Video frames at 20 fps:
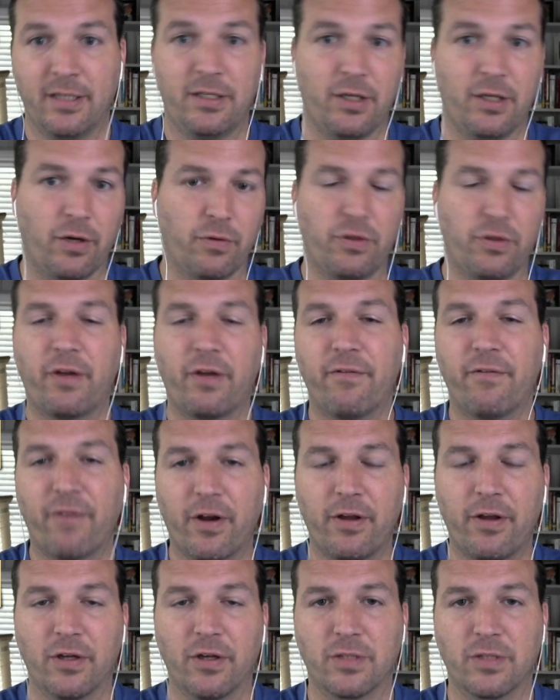You know, you can
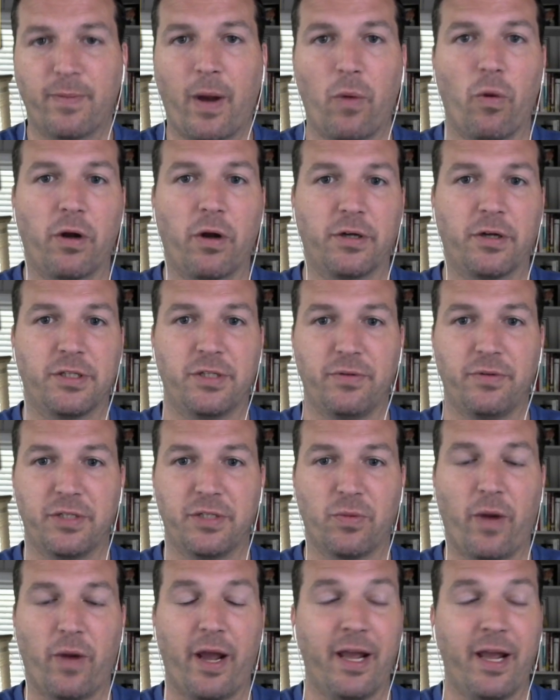vary those by 1 or 2
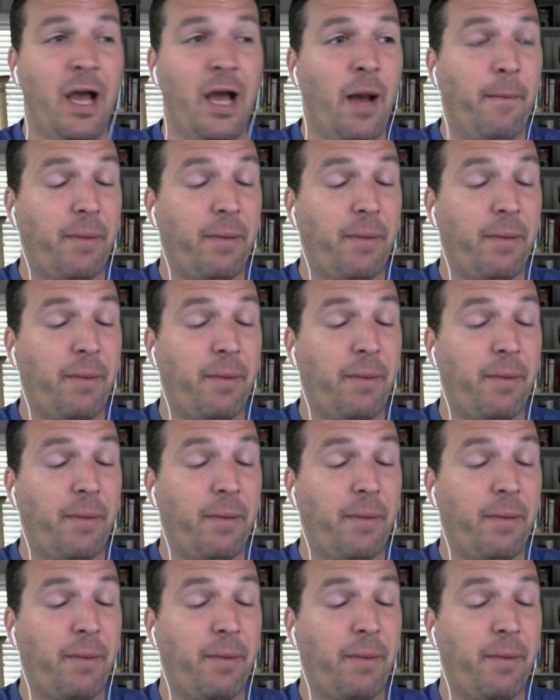each way,